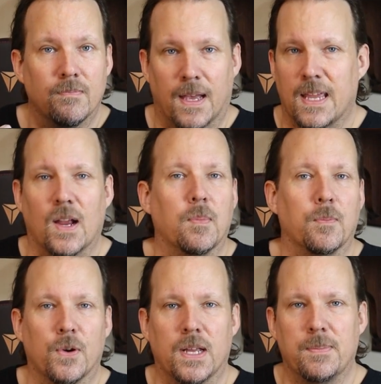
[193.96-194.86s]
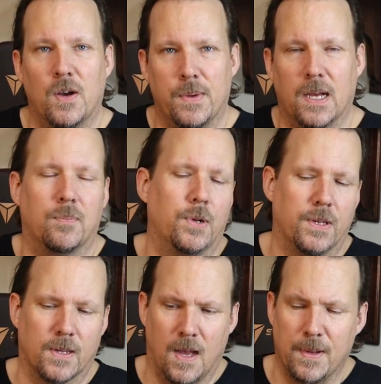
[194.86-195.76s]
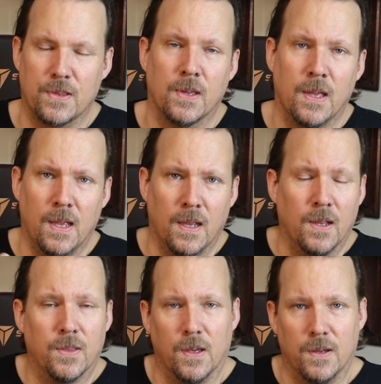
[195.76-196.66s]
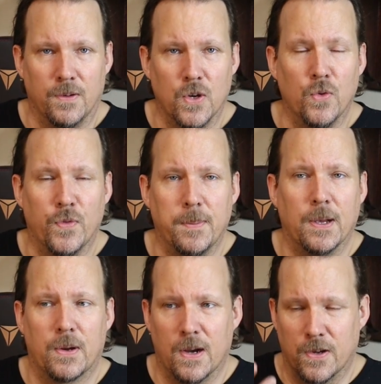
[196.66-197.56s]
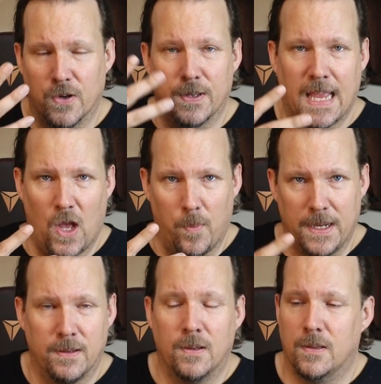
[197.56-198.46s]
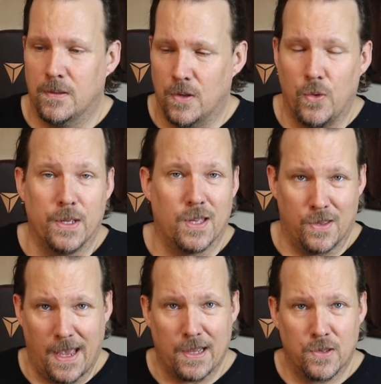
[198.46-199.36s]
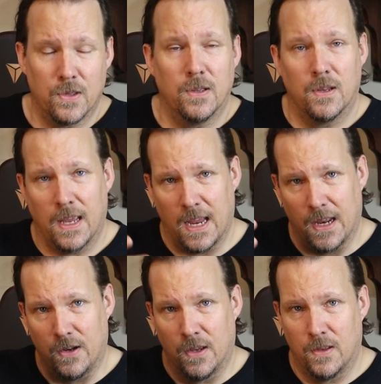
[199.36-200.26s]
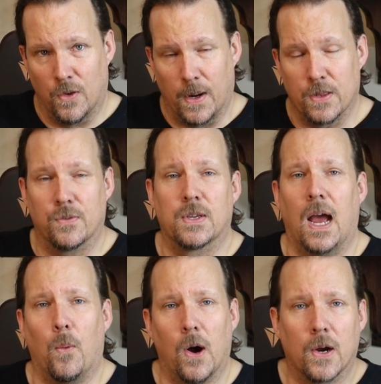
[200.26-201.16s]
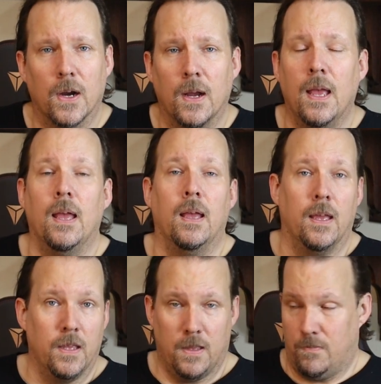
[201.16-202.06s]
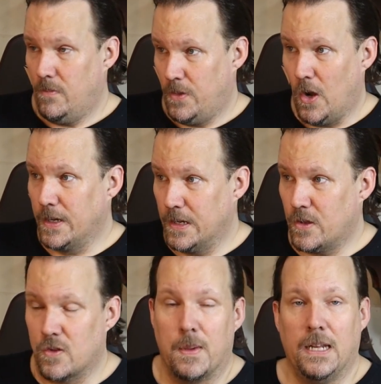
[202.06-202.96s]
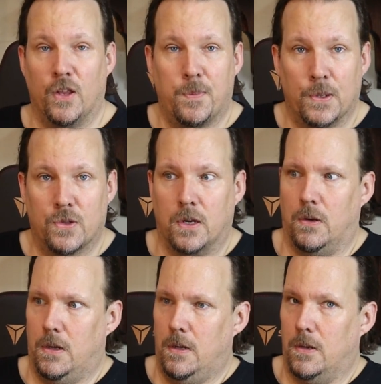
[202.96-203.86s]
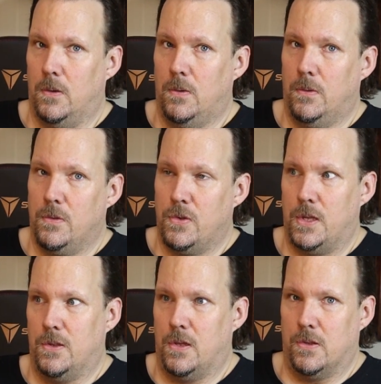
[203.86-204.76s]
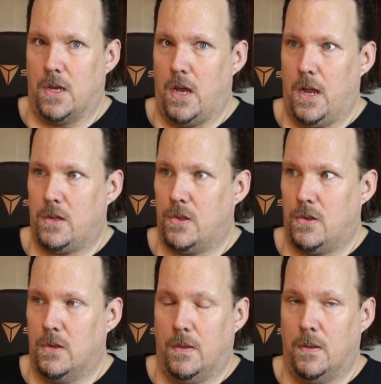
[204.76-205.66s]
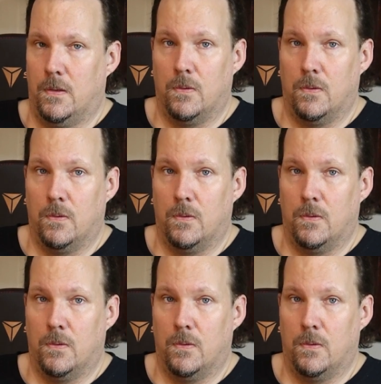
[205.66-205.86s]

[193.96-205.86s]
I can't remember her name, help me out, put it in the comments, the new female character in the helmet, who is his ex in The Rise of Skywalker, the audience is immediately supposed to go, uh-oh, she's his ex?